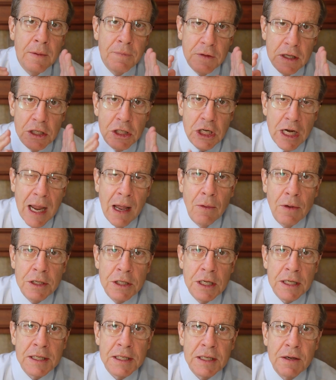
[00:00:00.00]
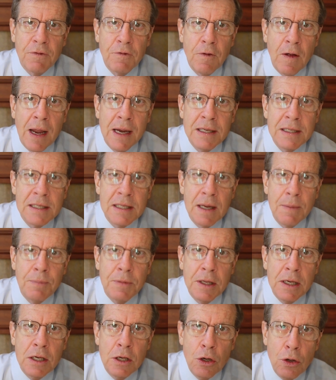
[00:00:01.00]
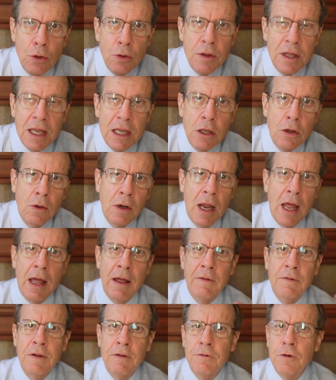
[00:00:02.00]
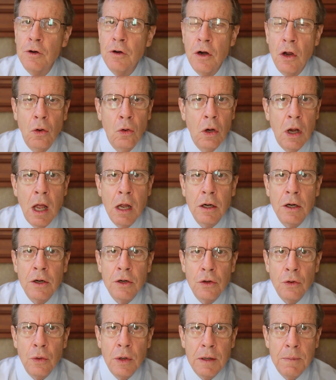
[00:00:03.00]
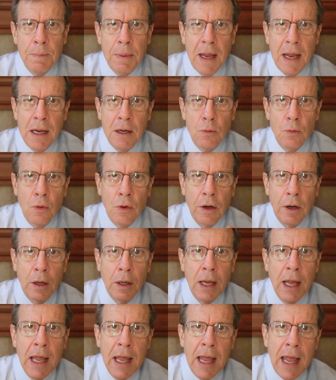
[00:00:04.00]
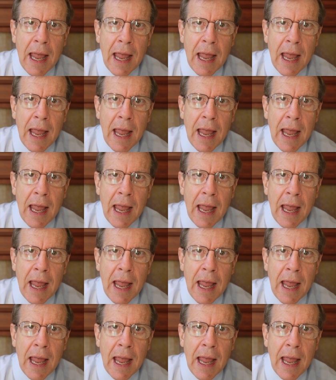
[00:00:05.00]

the challenge is to find something new that you love if you're no longer doing paid work.